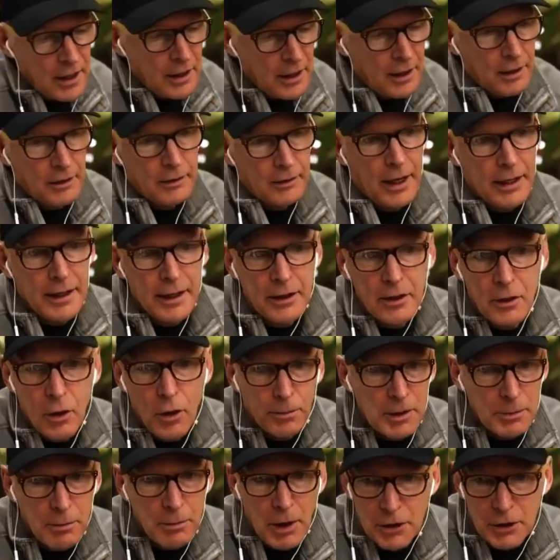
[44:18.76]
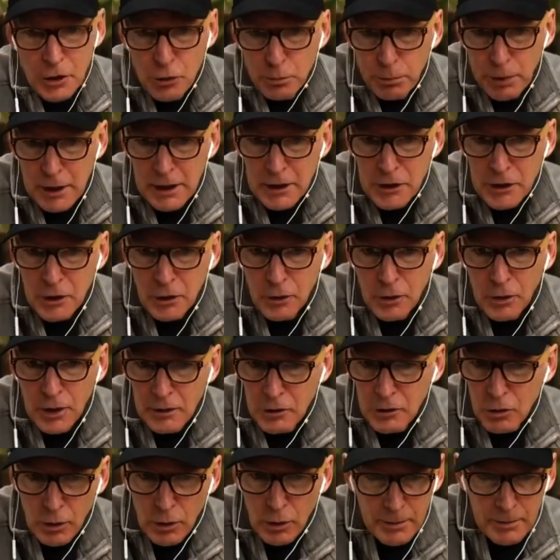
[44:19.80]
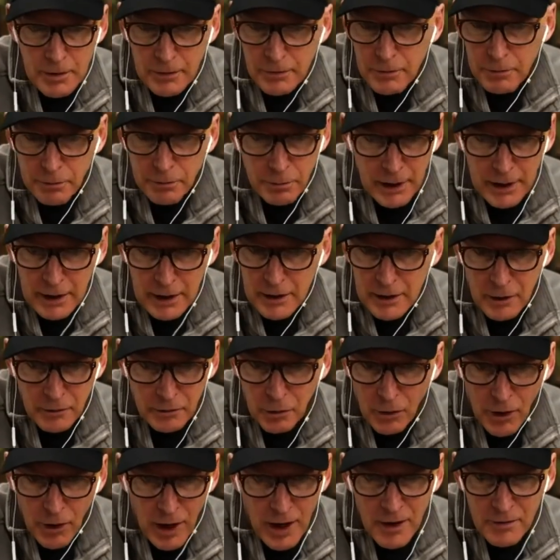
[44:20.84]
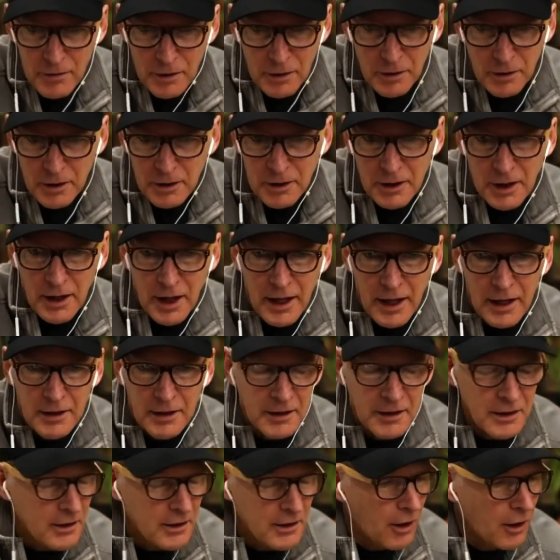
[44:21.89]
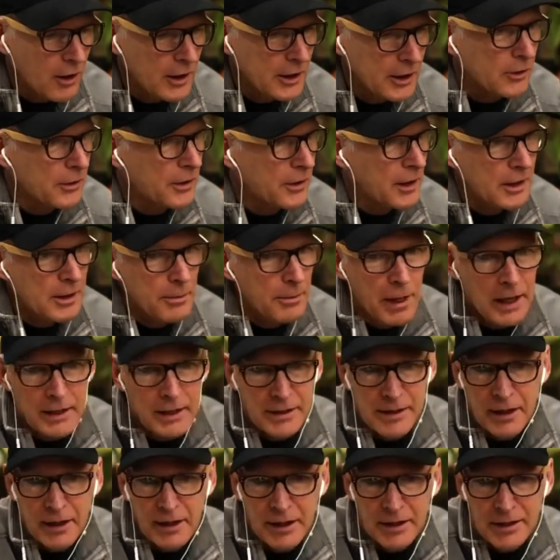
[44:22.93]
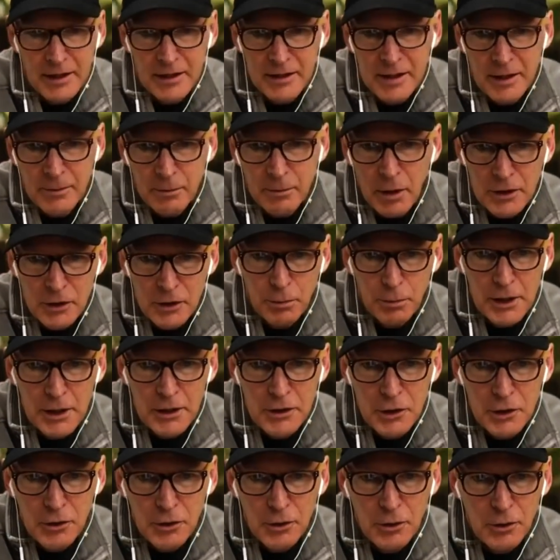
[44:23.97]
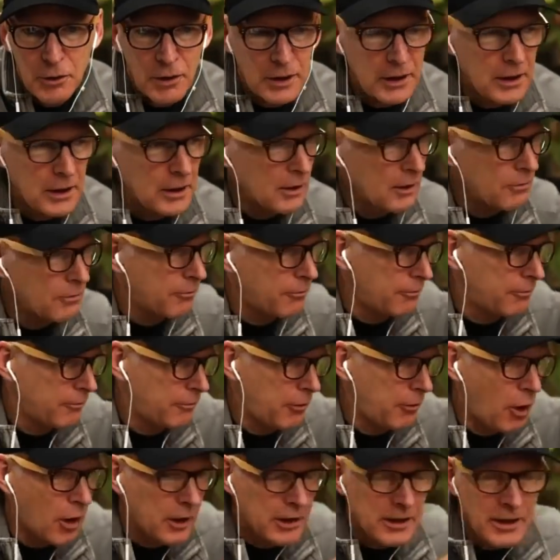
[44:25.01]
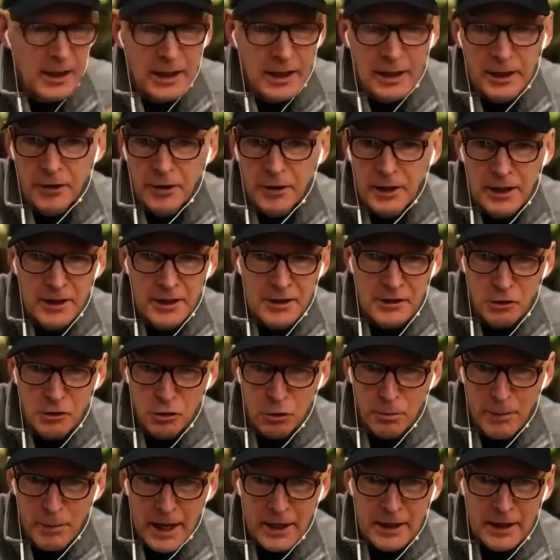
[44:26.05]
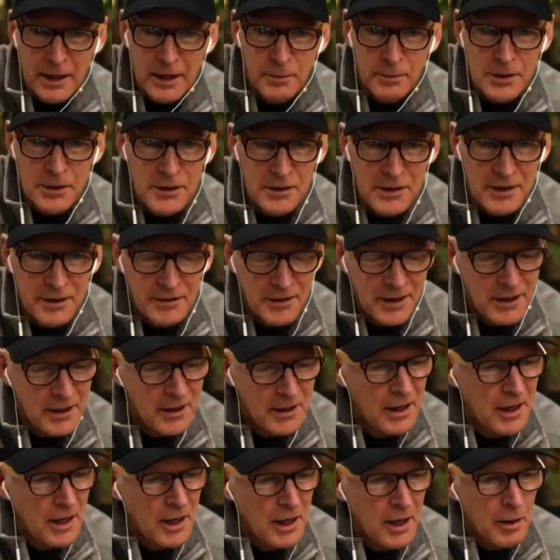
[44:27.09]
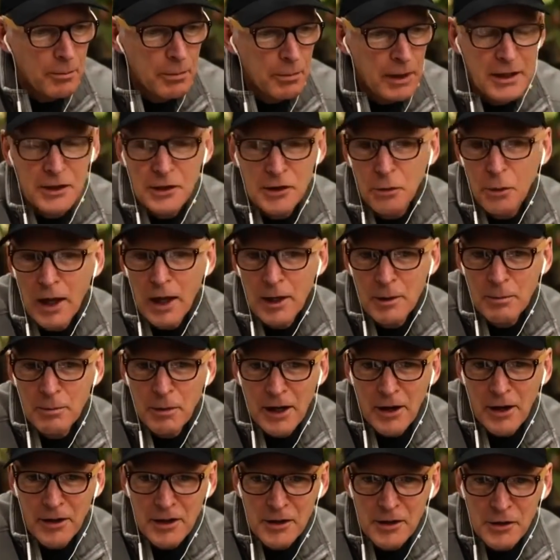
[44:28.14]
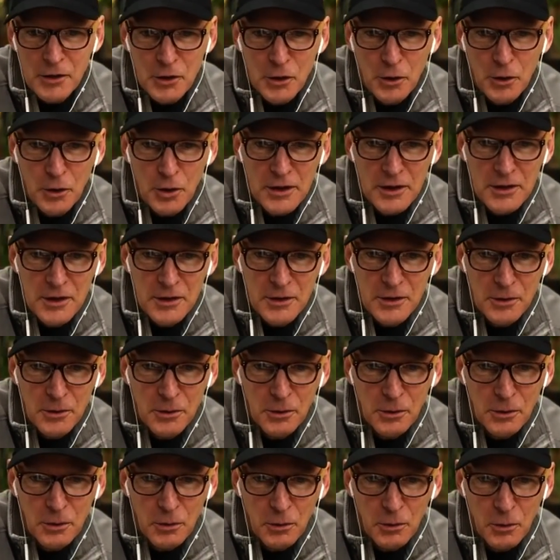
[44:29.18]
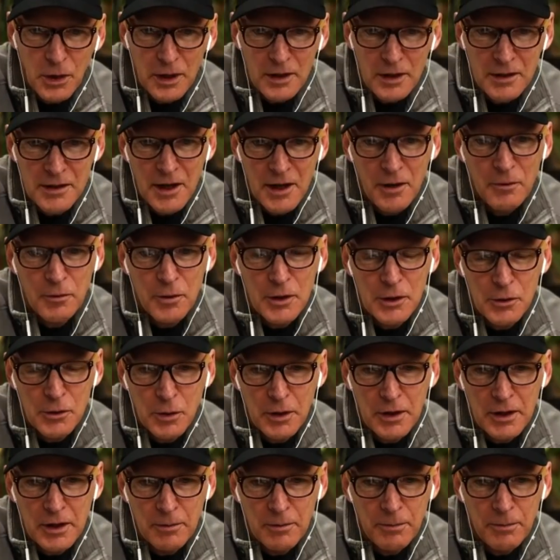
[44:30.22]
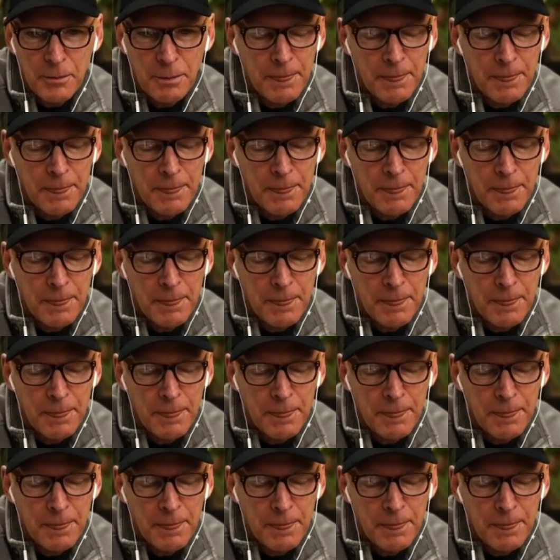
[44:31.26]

like he'd go up to Machu Picchu, he dreamed of being there forever, and all he could think about is, I get to see Machu Picchu, and fog is clearing, and these dramatic images and everything. But he's surrounded by all these tourists who want selfies with him.